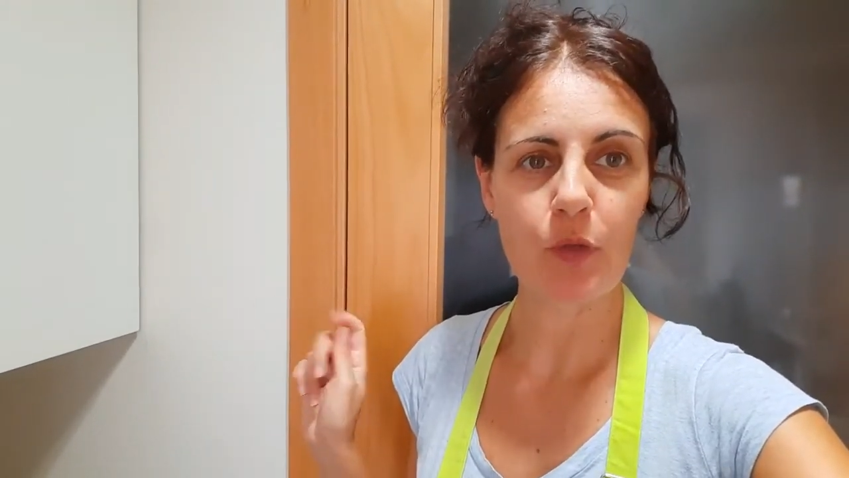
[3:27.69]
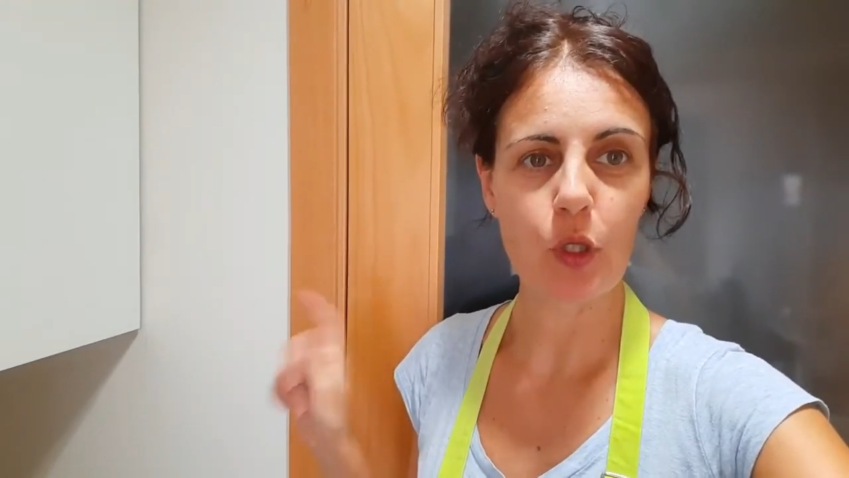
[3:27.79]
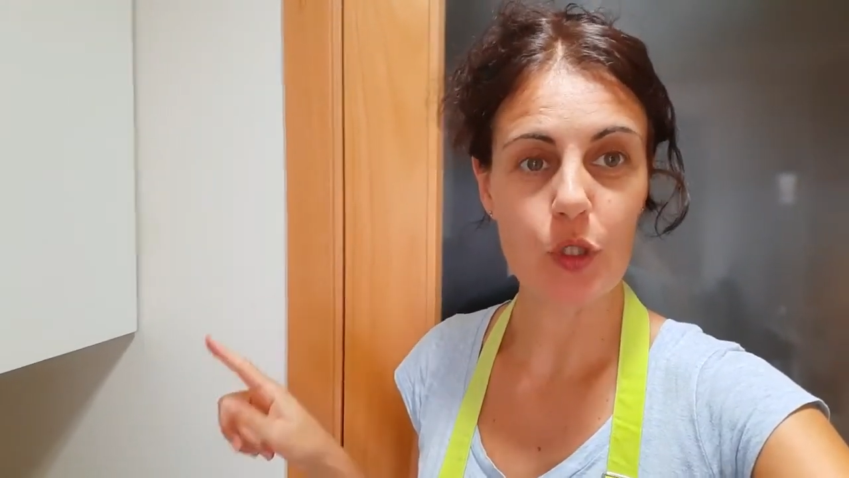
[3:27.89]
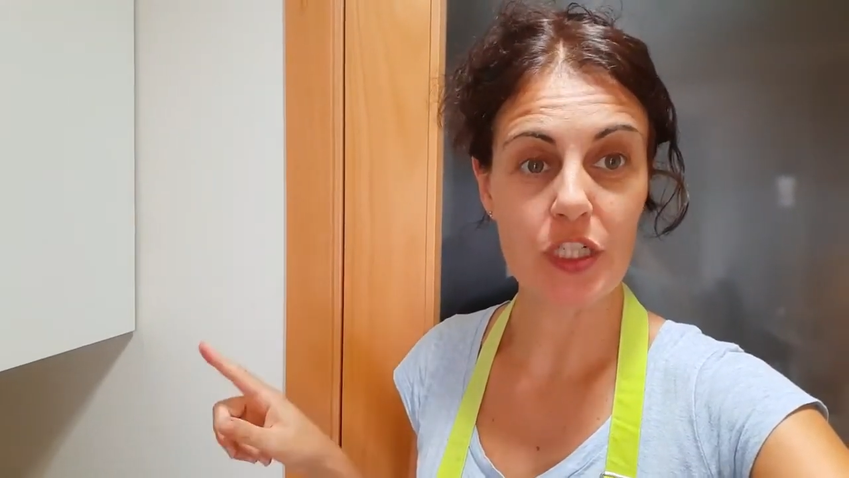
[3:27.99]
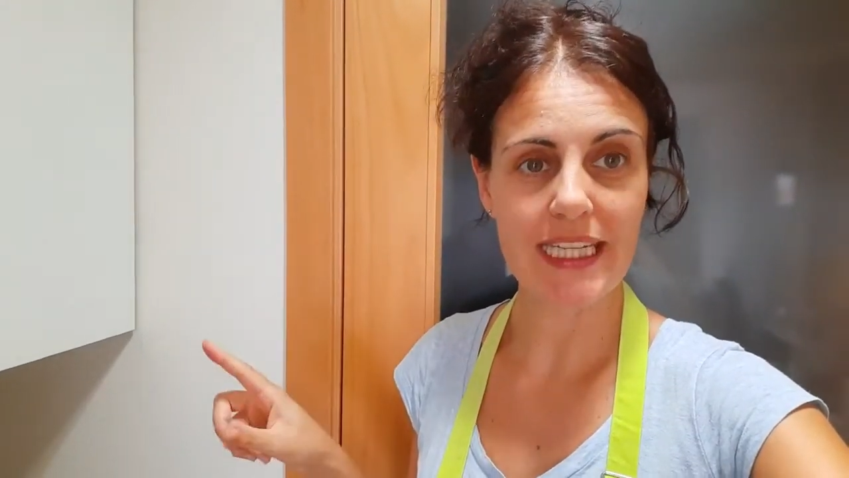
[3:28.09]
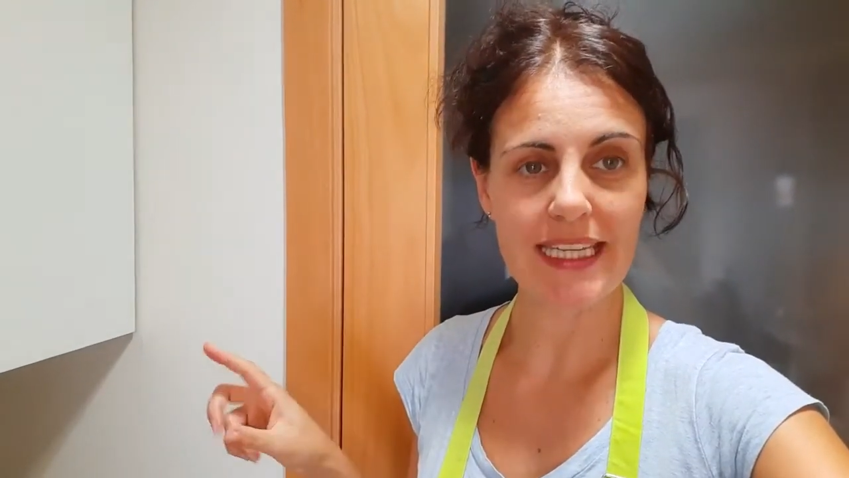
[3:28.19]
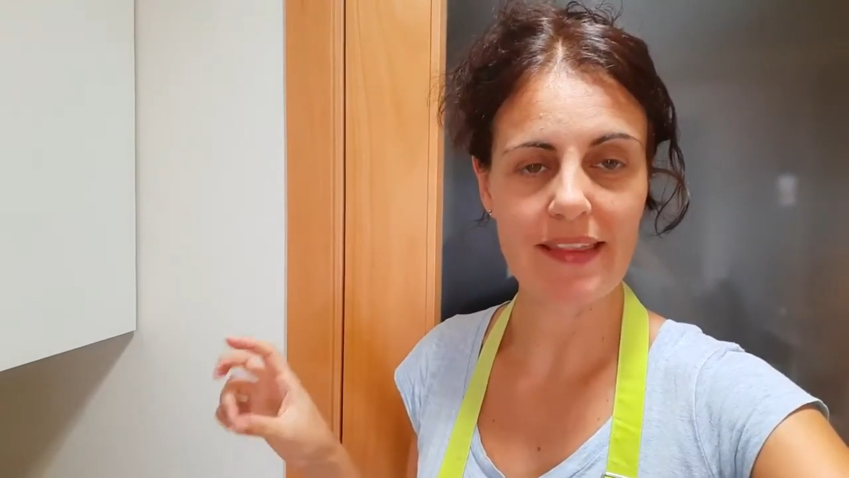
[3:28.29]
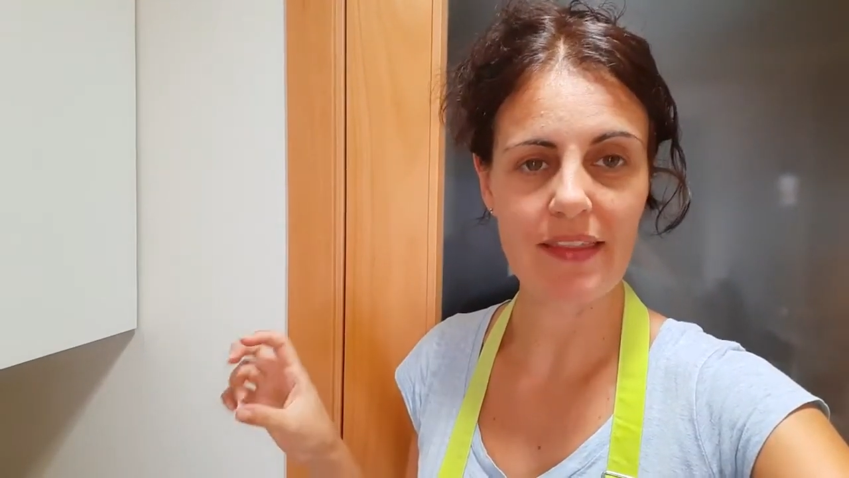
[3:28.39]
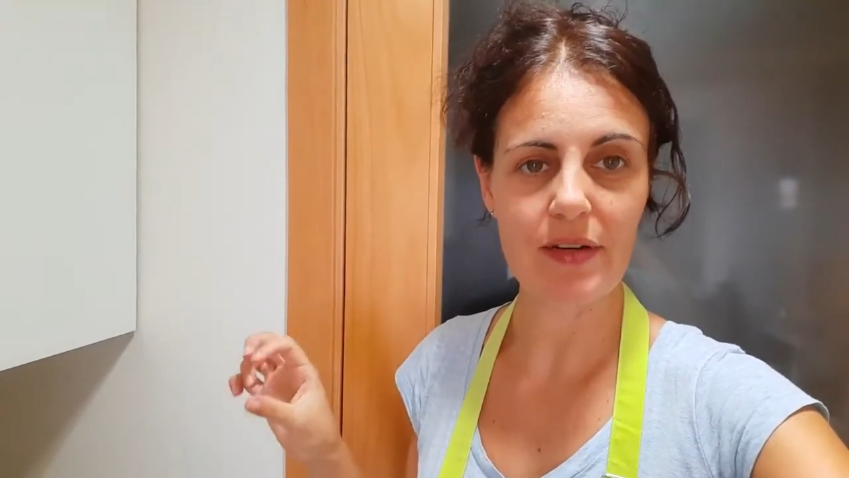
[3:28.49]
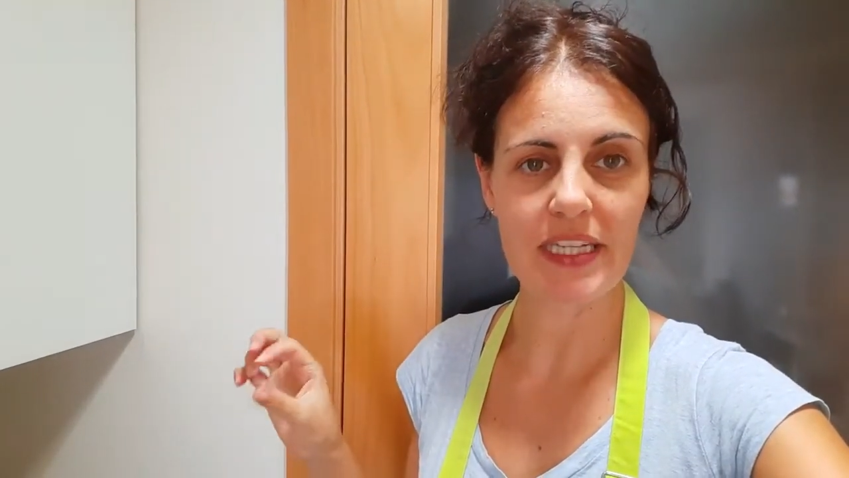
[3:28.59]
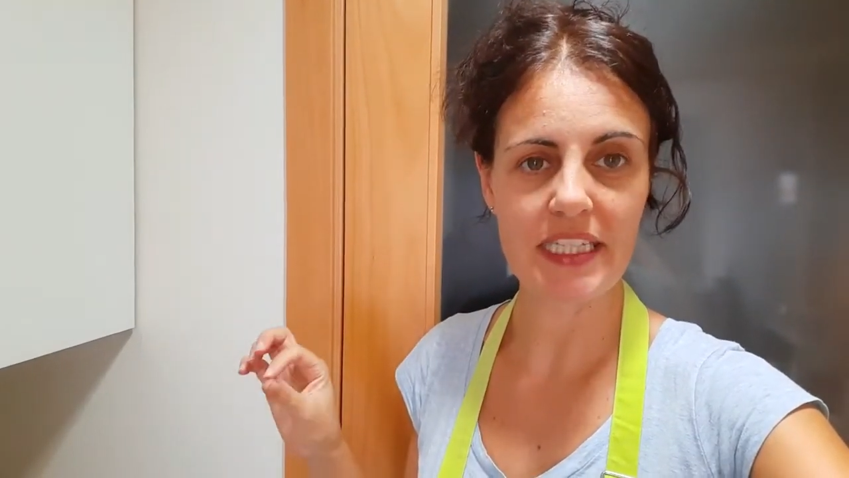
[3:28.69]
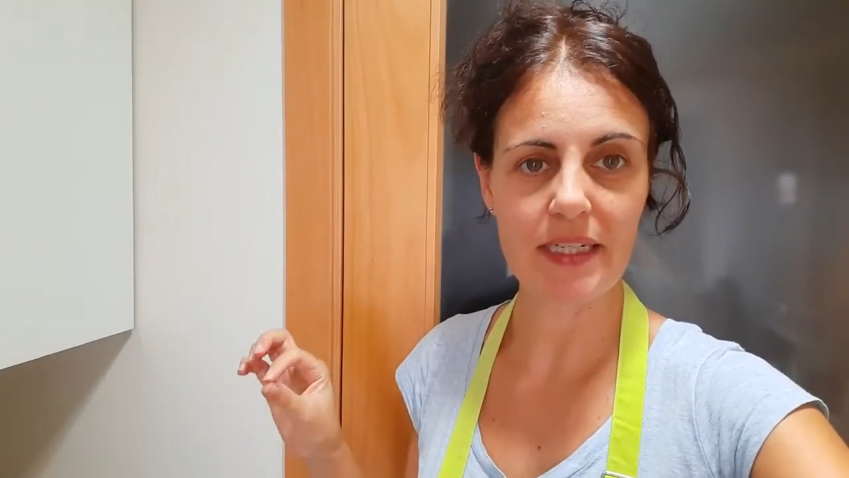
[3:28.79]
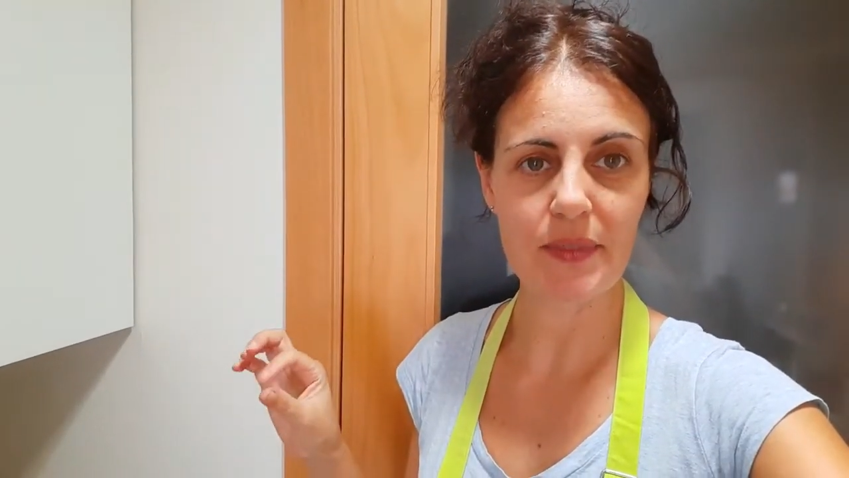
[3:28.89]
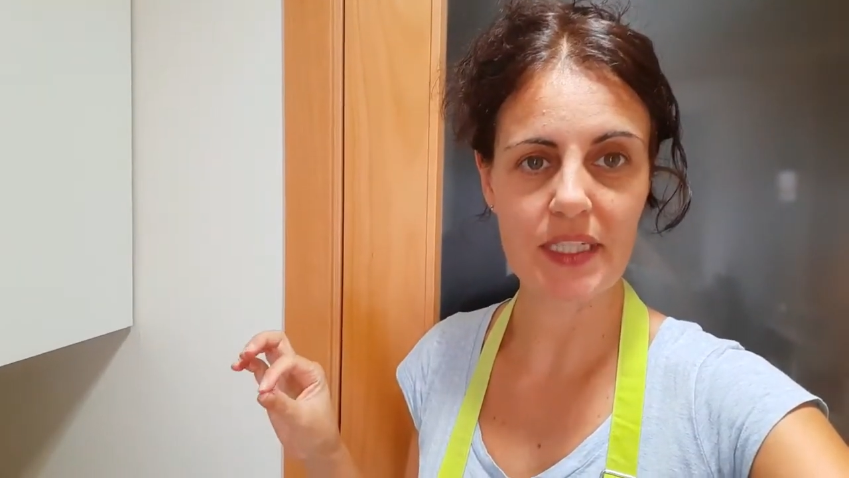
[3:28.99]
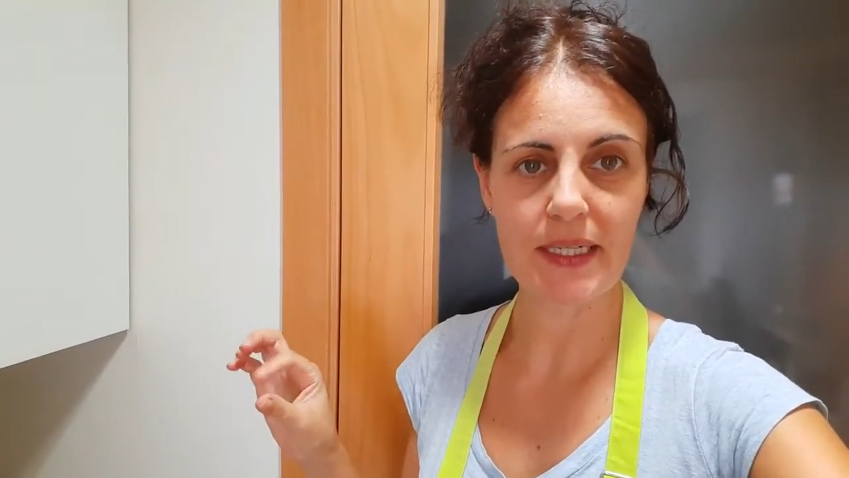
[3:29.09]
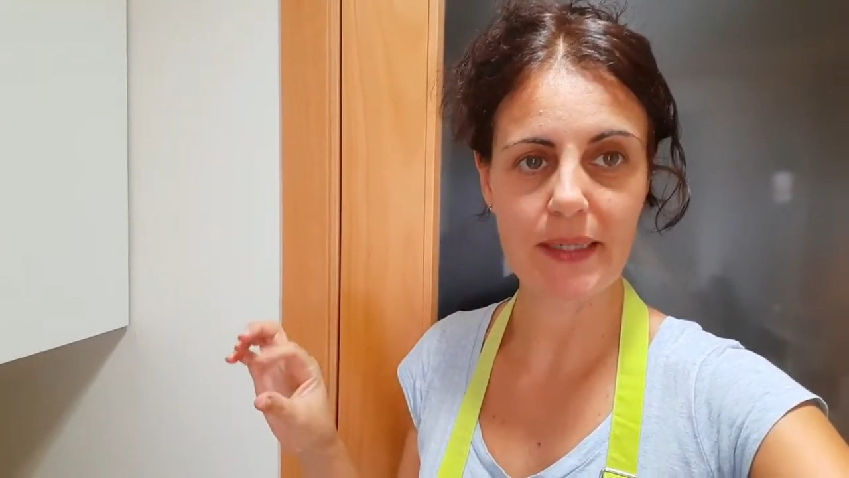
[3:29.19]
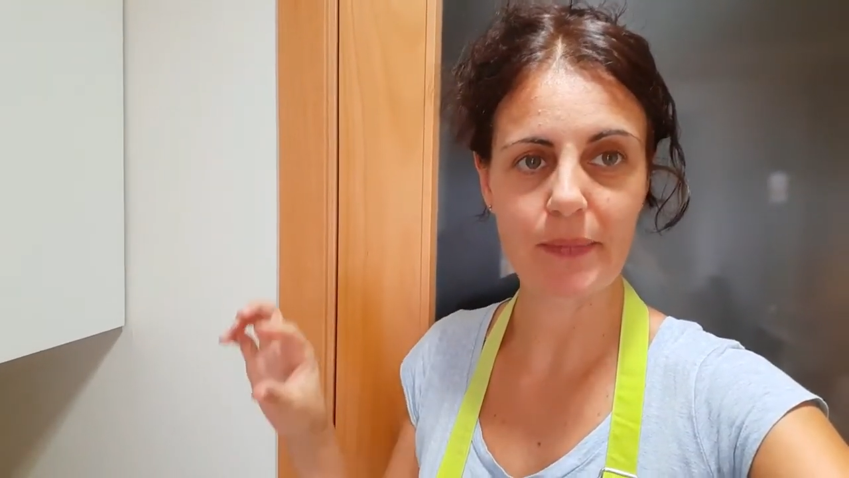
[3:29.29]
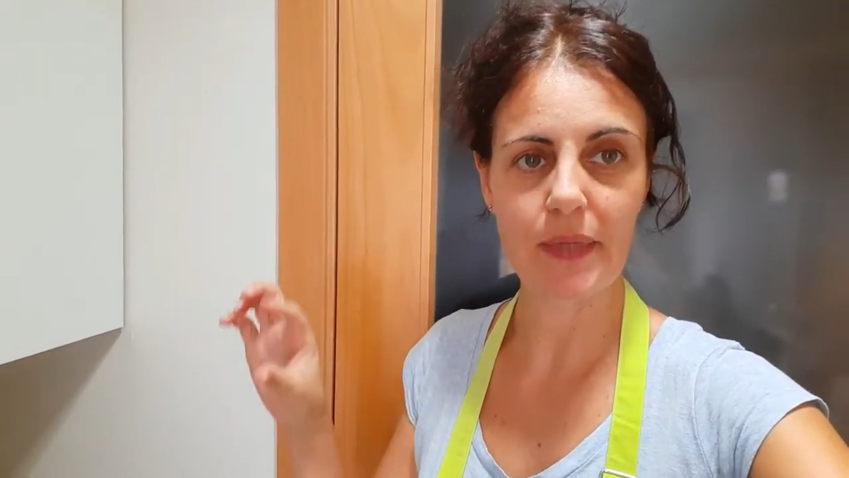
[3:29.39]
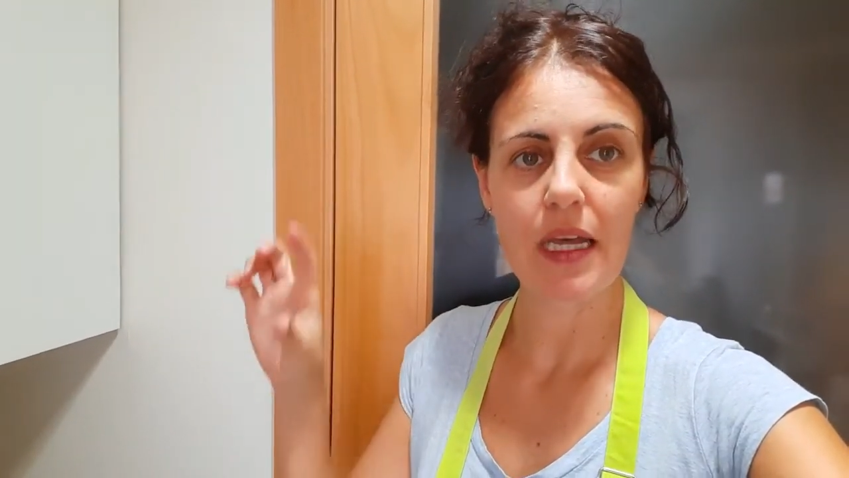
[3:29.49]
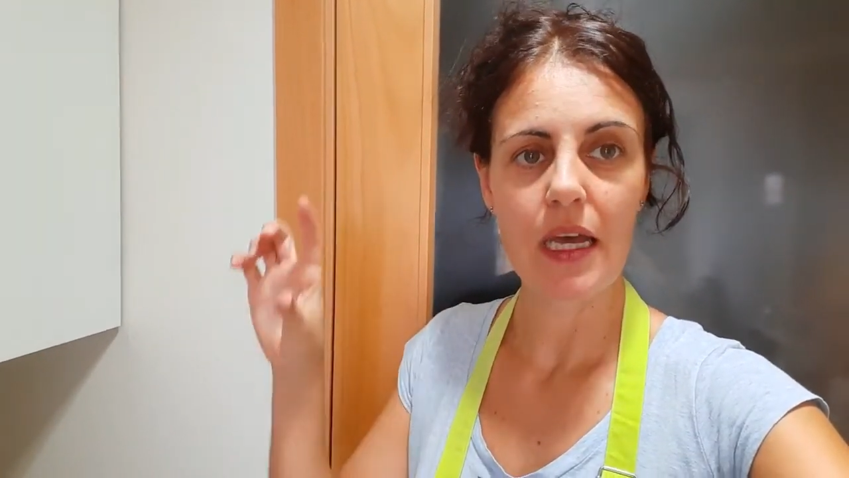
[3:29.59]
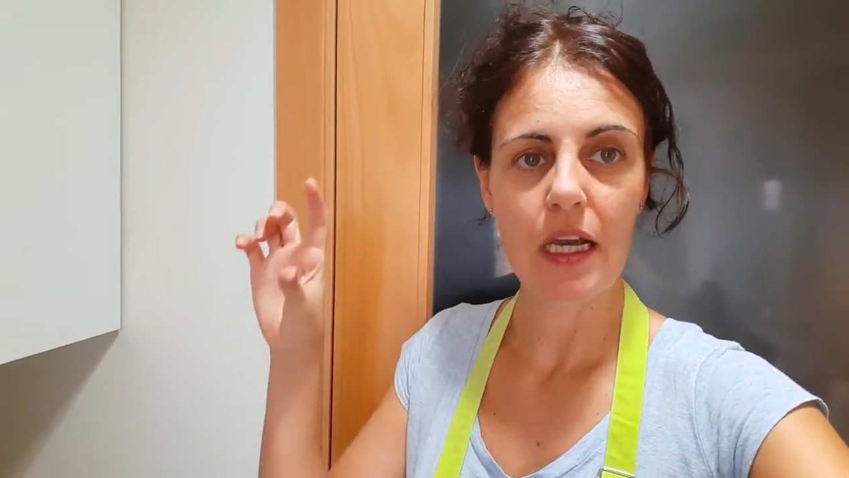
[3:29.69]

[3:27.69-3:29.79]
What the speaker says: you'll see that there is some scum